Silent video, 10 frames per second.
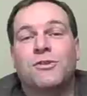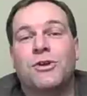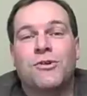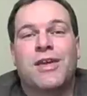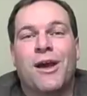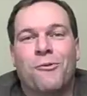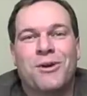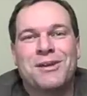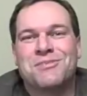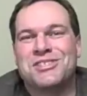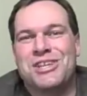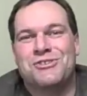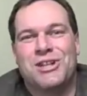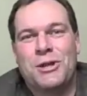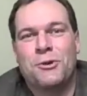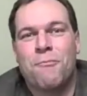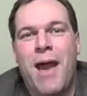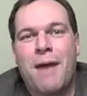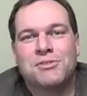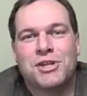Good afternoon, Keller Williams, Steve Schleter,
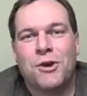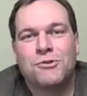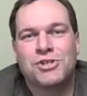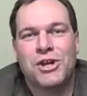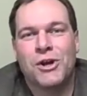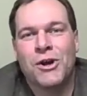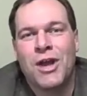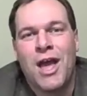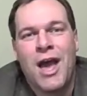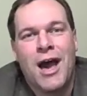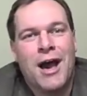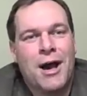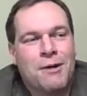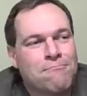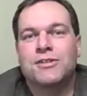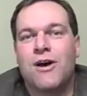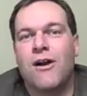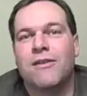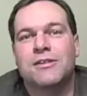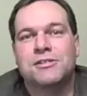MAPS coach here. We'll
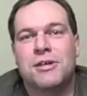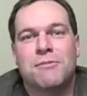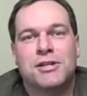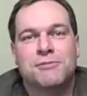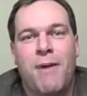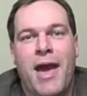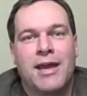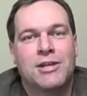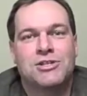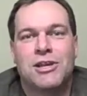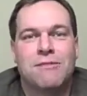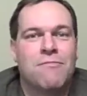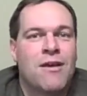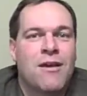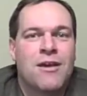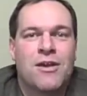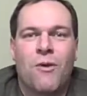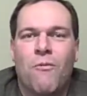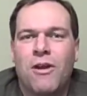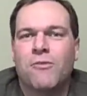talk of the stimulus package, and
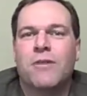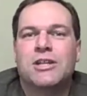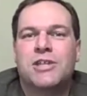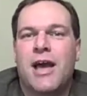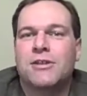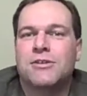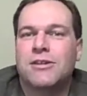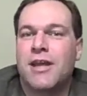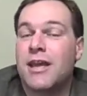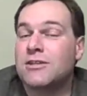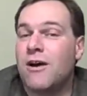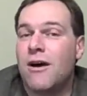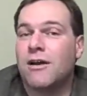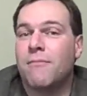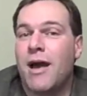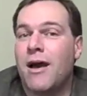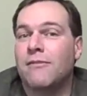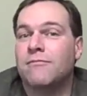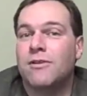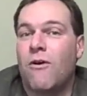wanted to reach out to you today and talk
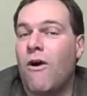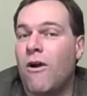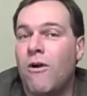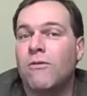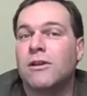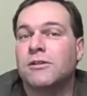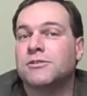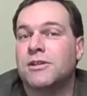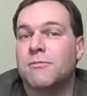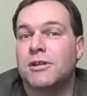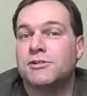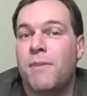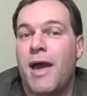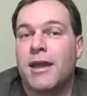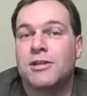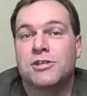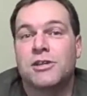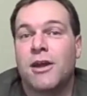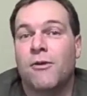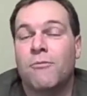about our own little stimulus package
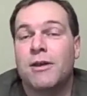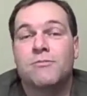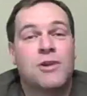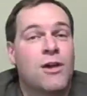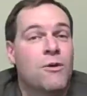at Keller Williams.